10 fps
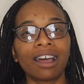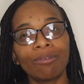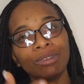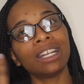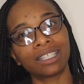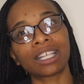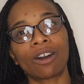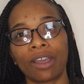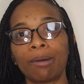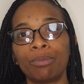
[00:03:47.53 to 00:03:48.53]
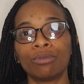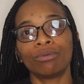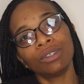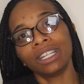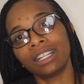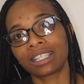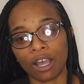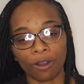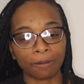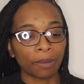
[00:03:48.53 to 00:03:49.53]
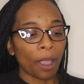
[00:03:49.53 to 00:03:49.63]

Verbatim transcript: Uh, we need to talk, Apple. We need to talk.